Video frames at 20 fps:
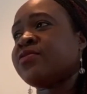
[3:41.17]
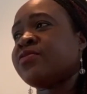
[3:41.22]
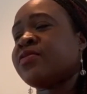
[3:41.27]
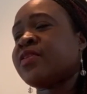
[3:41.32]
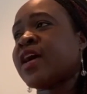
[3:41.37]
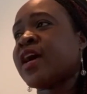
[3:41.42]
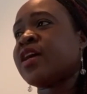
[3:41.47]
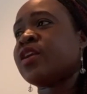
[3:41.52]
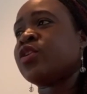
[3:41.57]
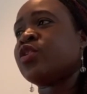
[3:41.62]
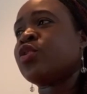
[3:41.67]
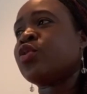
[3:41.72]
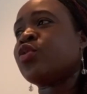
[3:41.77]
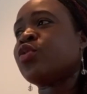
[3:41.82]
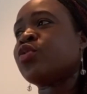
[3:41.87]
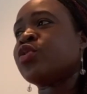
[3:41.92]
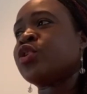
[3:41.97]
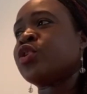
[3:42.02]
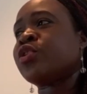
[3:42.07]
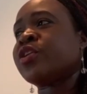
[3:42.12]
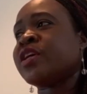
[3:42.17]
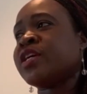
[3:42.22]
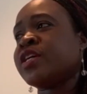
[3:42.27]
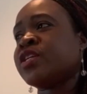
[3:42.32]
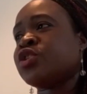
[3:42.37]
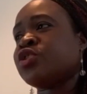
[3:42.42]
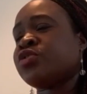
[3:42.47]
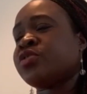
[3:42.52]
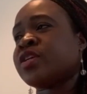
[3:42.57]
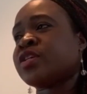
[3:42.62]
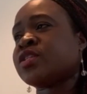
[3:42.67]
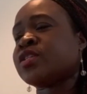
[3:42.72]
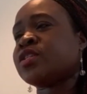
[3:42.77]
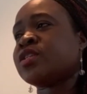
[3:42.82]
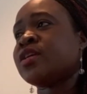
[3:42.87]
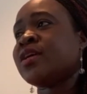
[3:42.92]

and know your interests.